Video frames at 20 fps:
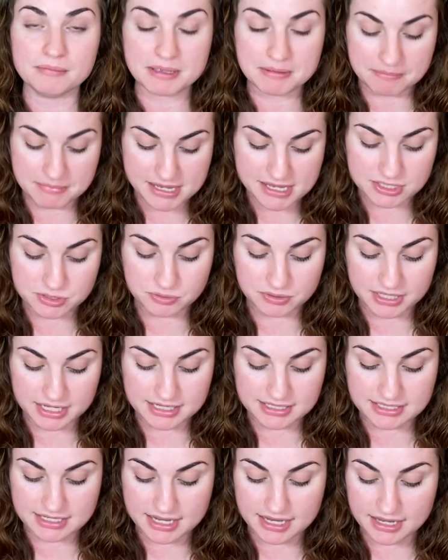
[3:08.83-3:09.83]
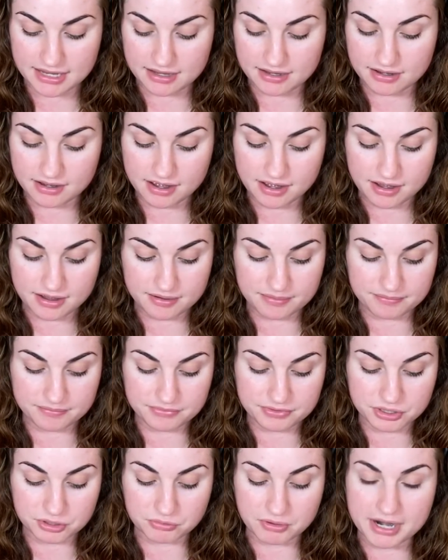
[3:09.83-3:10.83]
means when they say
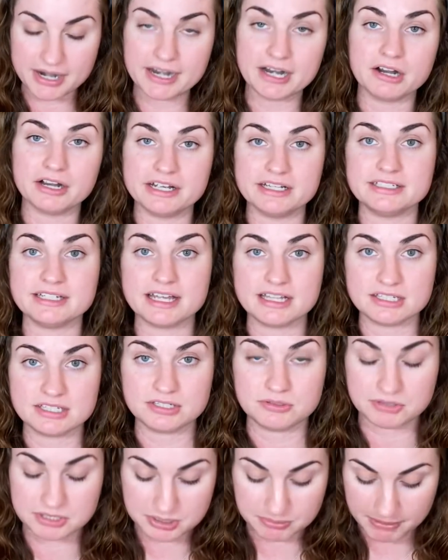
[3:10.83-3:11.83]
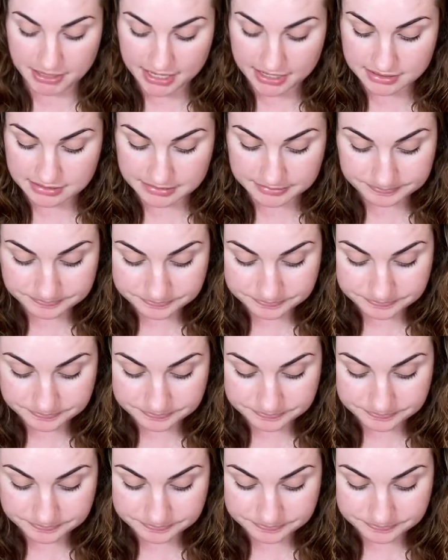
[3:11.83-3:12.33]
the red area tends to expand.